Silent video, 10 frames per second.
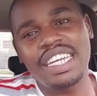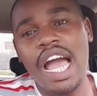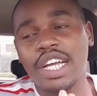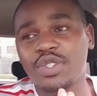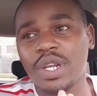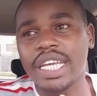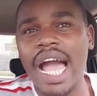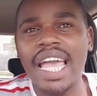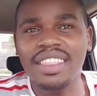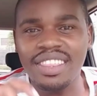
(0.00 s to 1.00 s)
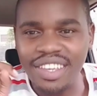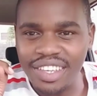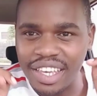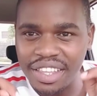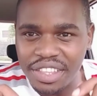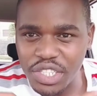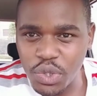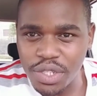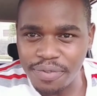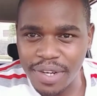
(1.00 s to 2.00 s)
actually I think in the
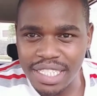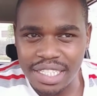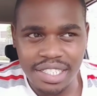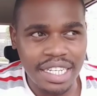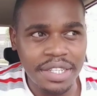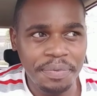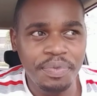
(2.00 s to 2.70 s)
21st century